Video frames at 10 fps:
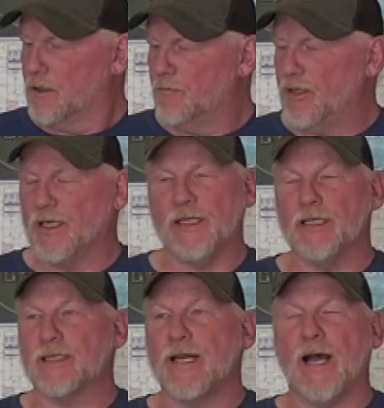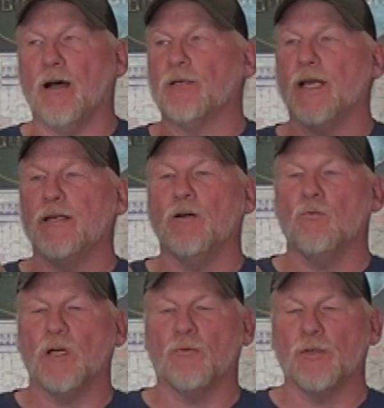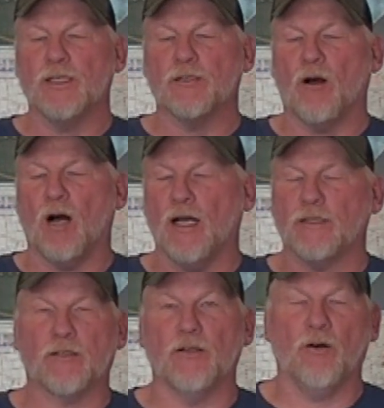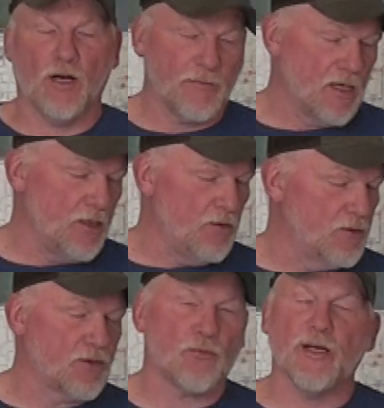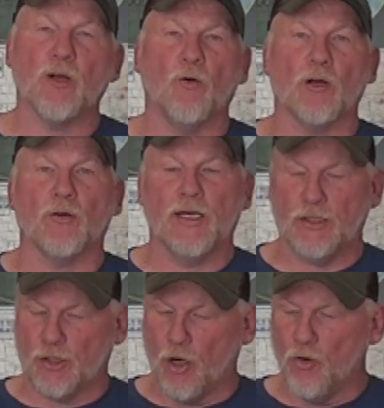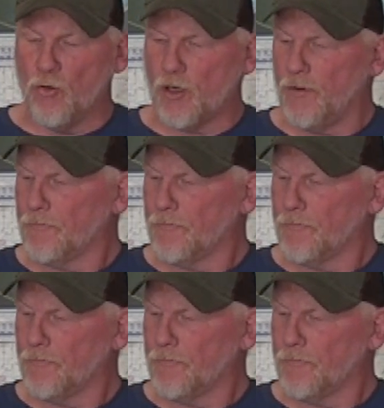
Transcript: plane this down, and I don't want to resaw it. So I'm going to use 3/4 inch oak,